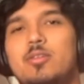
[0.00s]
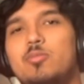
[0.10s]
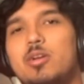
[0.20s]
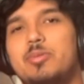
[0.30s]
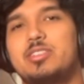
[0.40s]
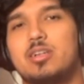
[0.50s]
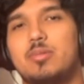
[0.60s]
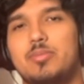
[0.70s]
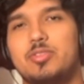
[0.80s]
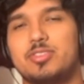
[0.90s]
where we talk
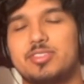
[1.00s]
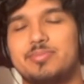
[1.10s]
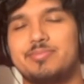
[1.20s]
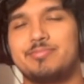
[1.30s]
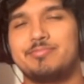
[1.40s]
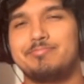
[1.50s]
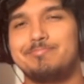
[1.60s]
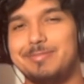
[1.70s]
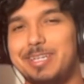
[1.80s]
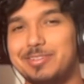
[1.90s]
about music.
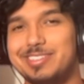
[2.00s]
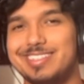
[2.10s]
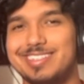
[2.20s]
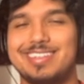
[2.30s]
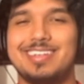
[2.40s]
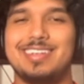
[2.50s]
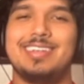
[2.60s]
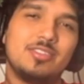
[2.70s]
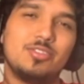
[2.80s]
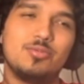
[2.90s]
Guarantee it.
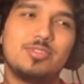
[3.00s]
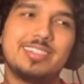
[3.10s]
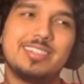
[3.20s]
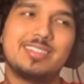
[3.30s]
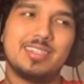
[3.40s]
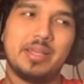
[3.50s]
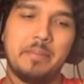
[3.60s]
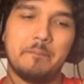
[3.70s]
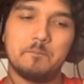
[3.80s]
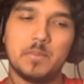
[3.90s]
Deuces.
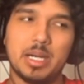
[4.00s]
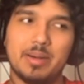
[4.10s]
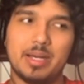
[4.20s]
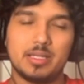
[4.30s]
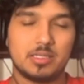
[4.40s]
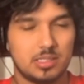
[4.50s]
Bye bye.